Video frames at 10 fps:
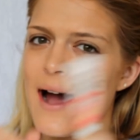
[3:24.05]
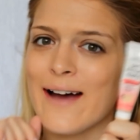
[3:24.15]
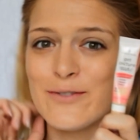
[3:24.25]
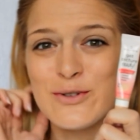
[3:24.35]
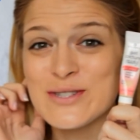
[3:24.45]

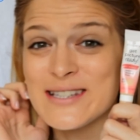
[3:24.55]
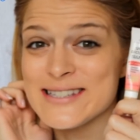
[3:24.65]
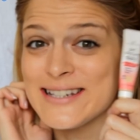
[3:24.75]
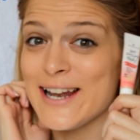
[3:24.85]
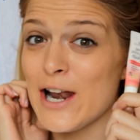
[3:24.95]
I've used
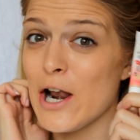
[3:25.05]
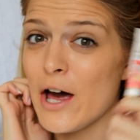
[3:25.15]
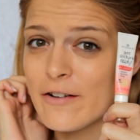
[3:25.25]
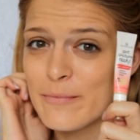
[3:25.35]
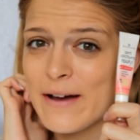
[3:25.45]
this in a
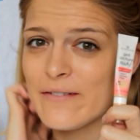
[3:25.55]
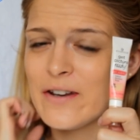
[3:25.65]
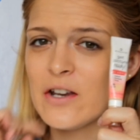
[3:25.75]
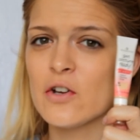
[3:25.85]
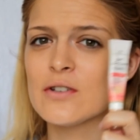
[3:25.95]
lot of my
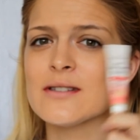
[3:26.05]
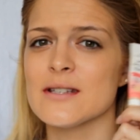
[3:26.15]
videos.